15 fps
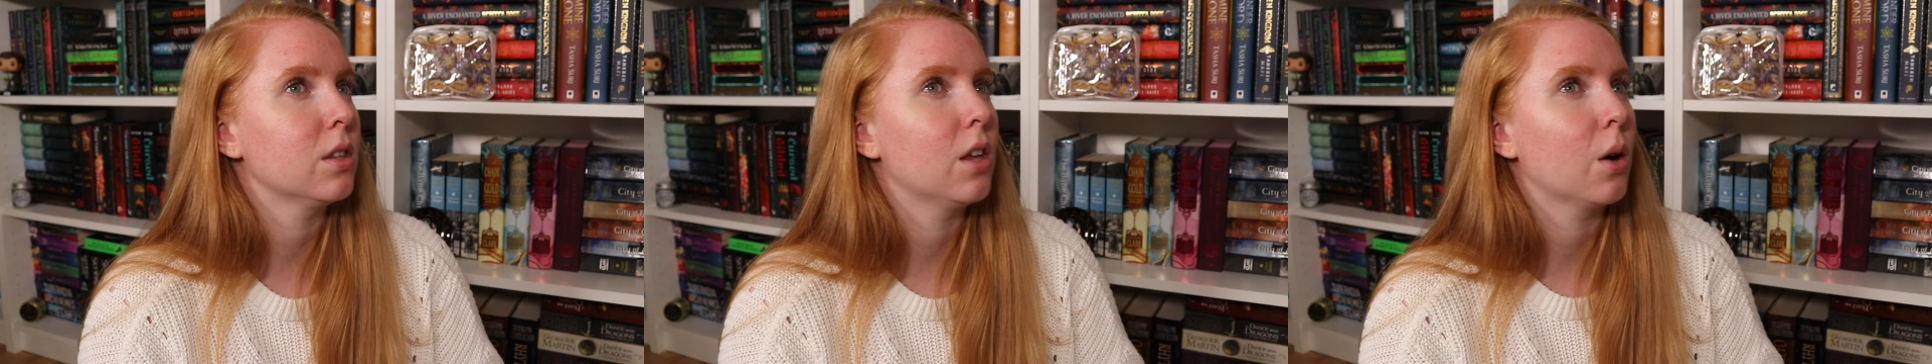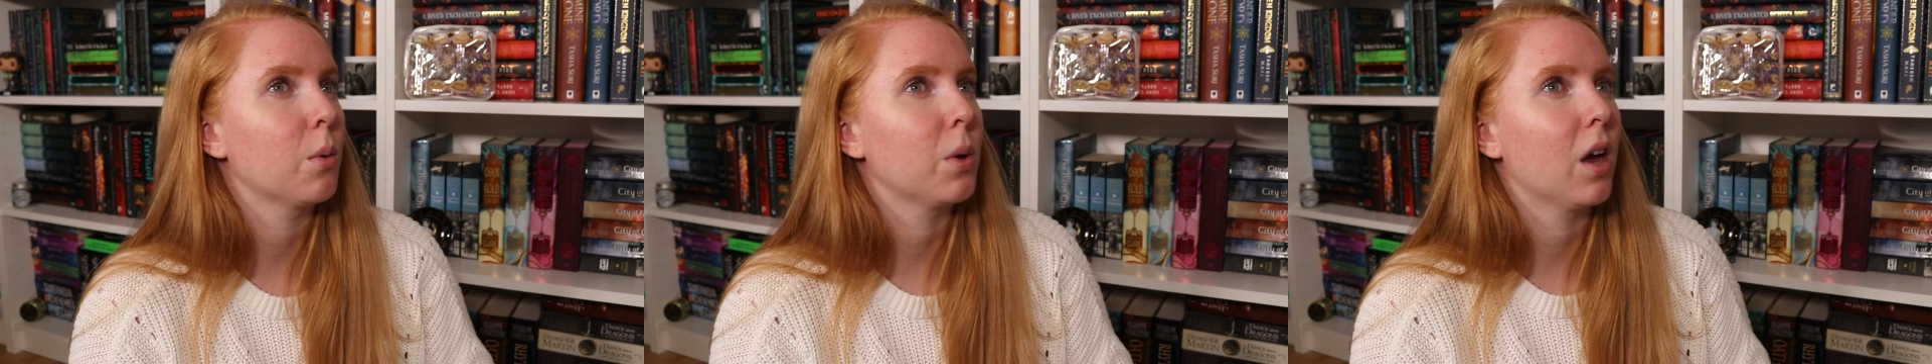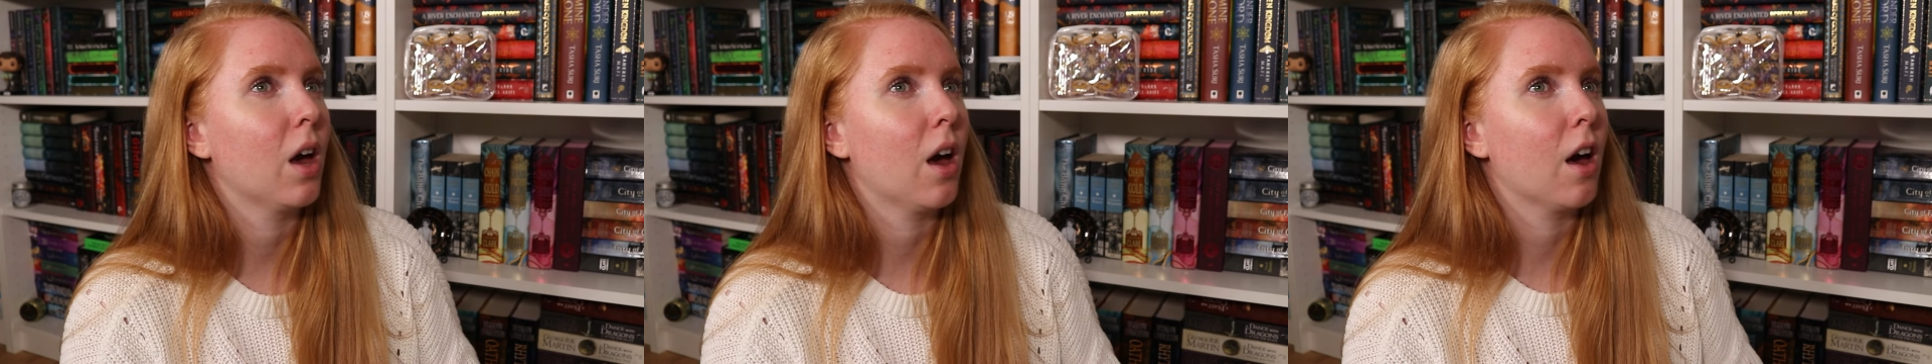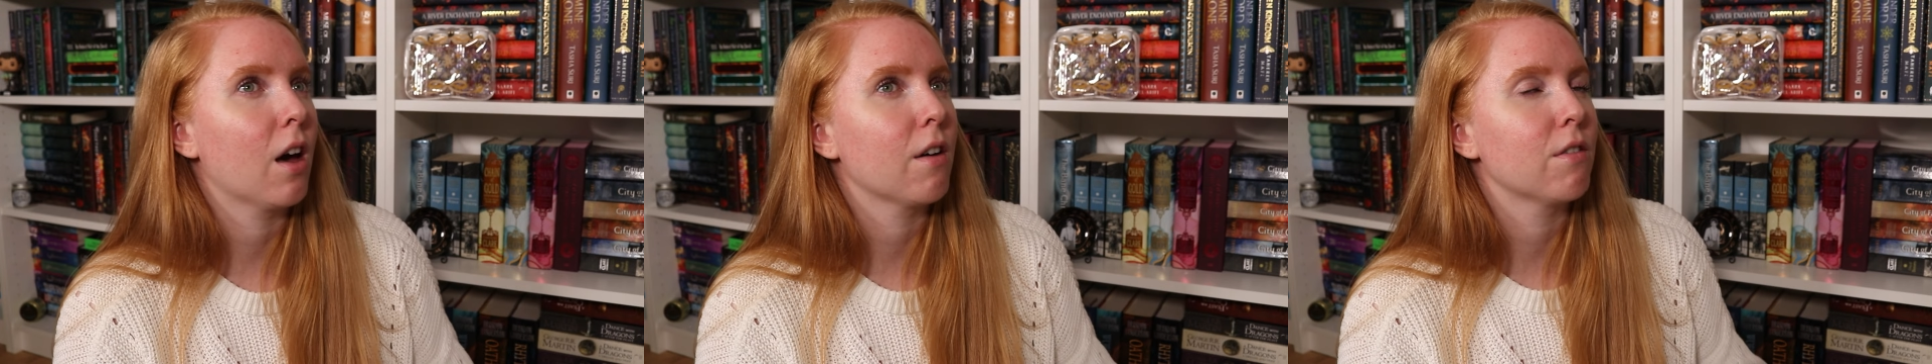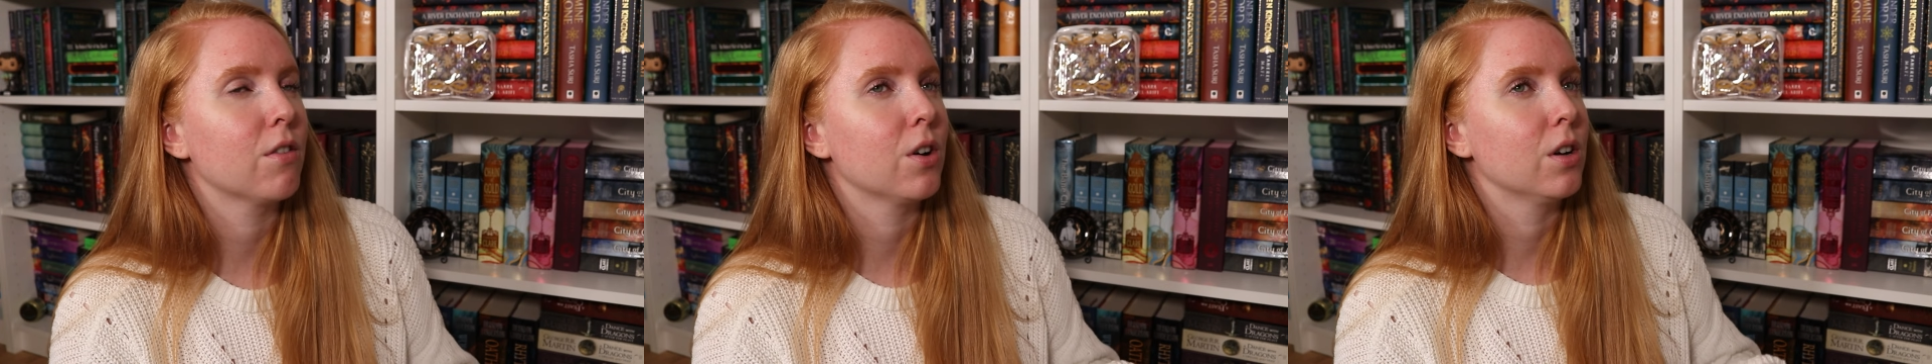that we
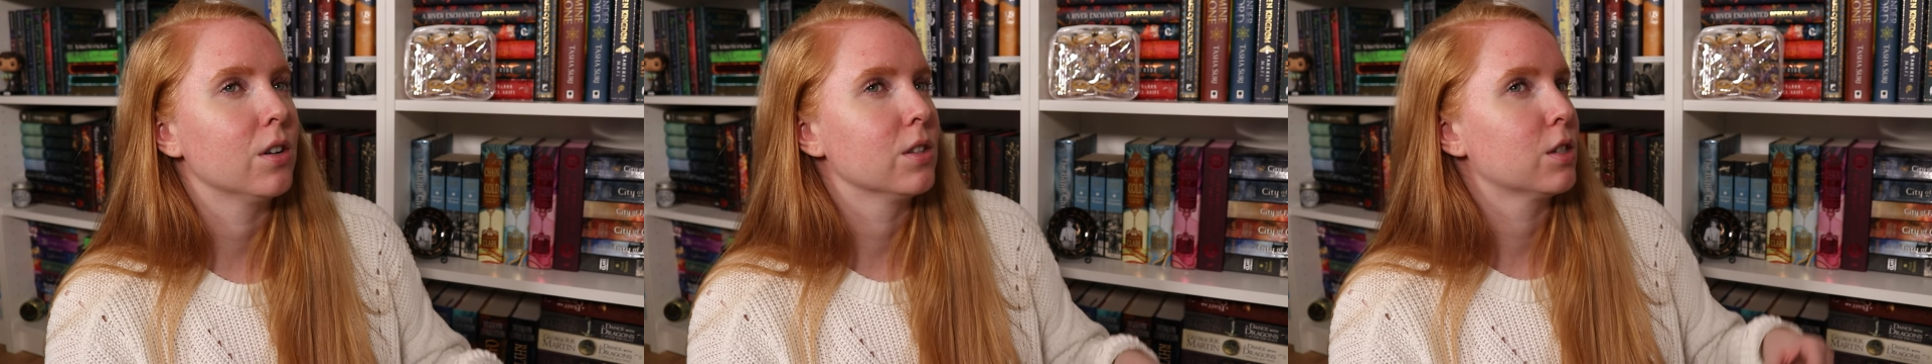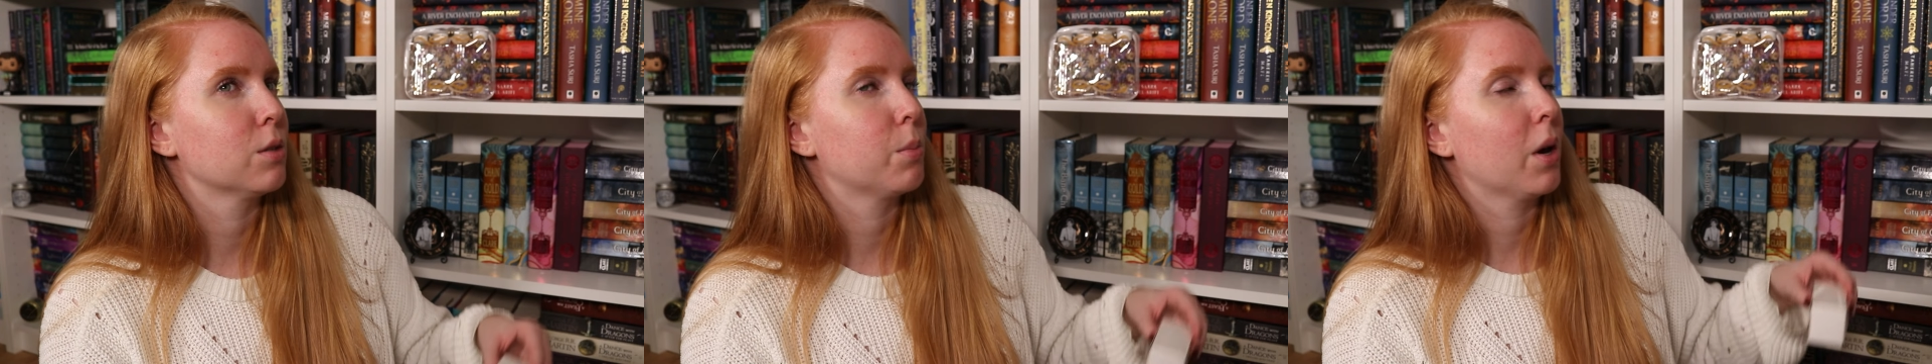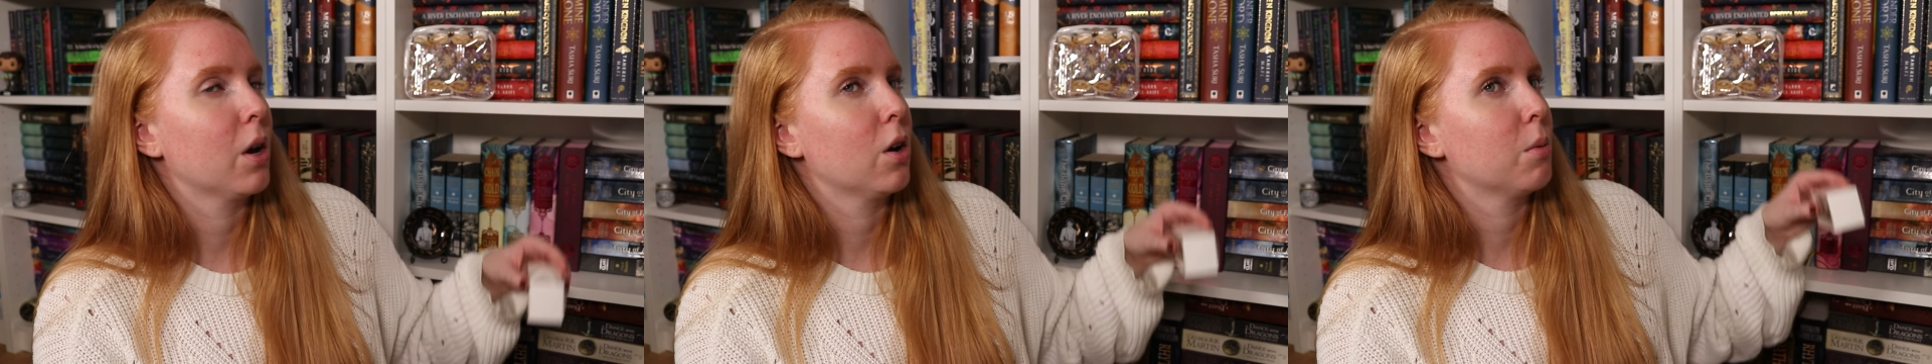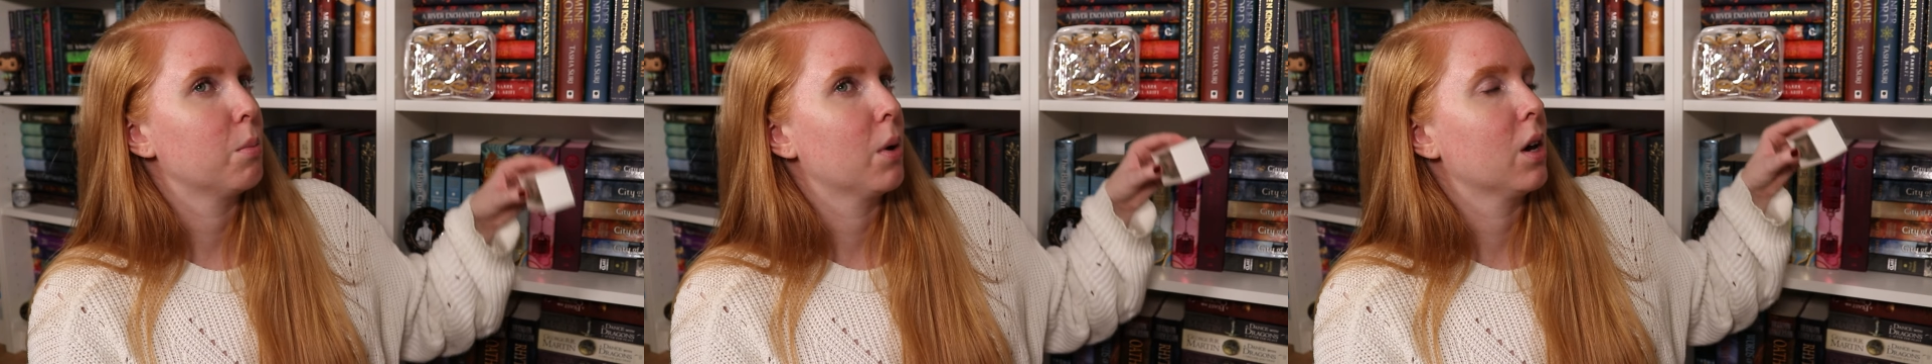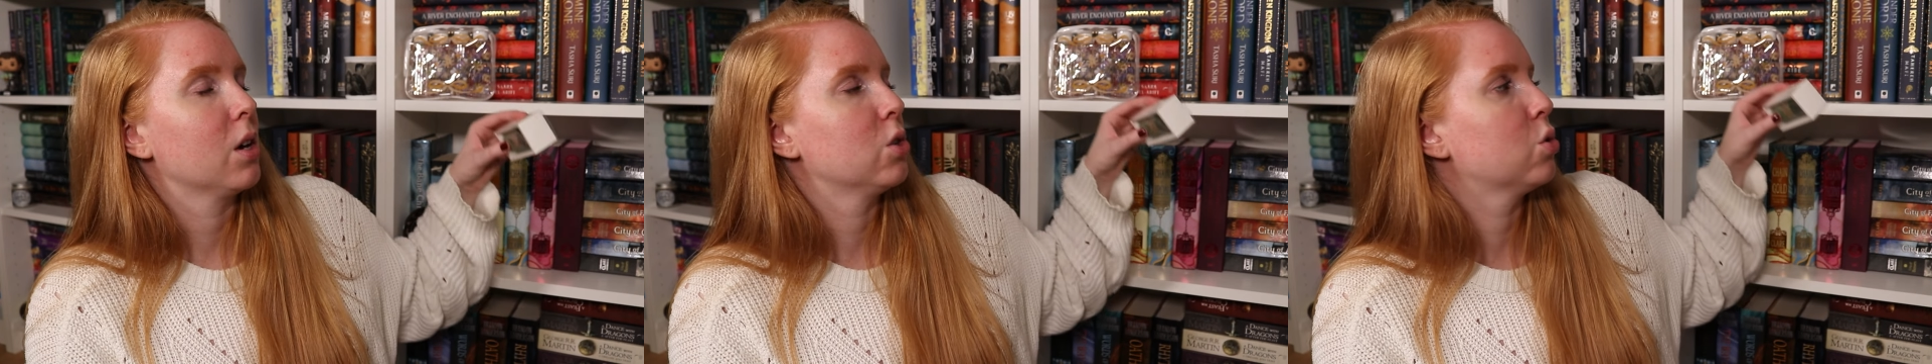have are inspired by